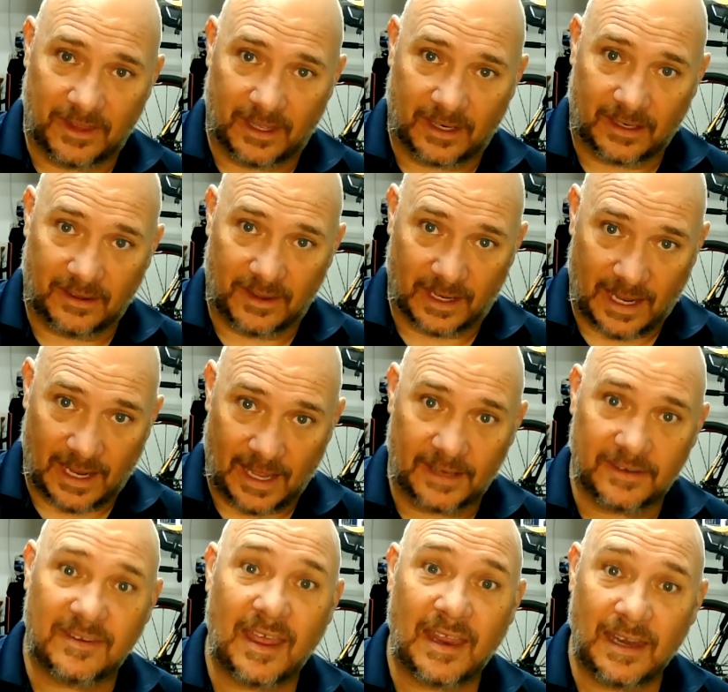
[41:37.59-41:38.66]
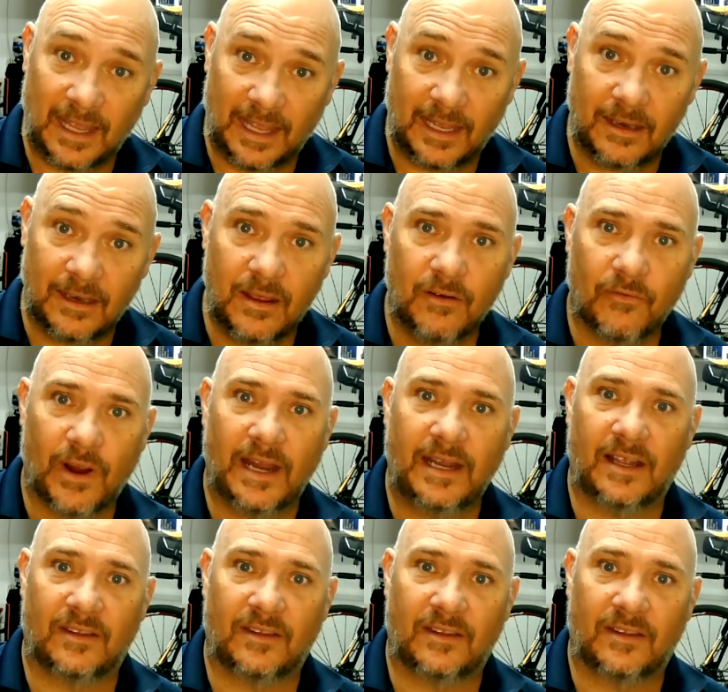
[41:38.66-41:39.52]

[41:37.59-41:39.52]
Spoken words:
the content in, right?